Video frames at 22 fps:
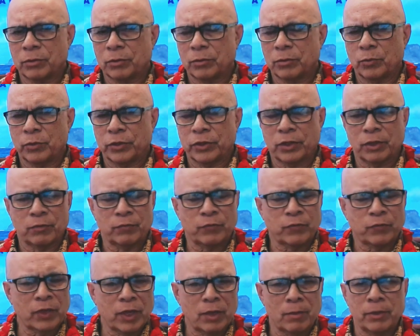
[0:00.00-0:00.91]
within the
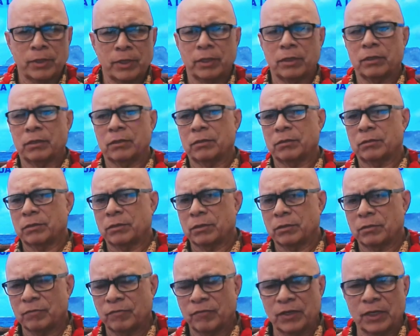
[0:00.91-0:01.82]
family, in
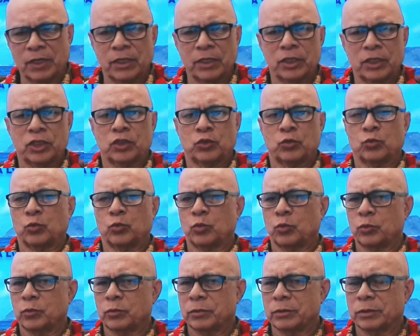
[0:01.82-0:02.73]
the village,
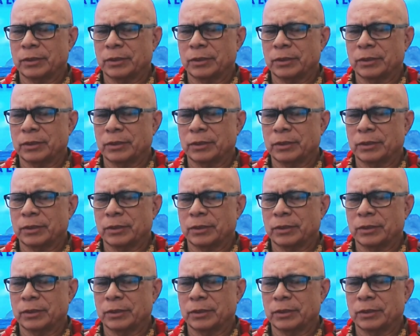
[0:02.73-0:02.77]
or